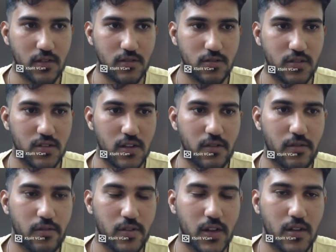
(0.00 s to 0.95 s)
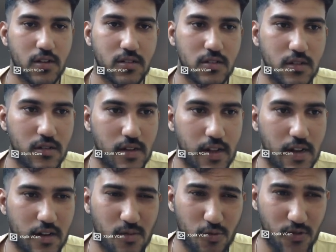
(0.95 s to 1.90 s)
So inside it, we can just
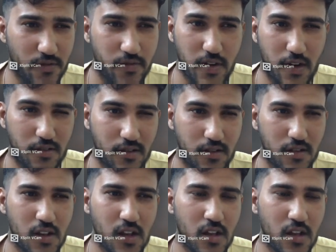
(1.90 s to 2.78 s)
directly put the fields in.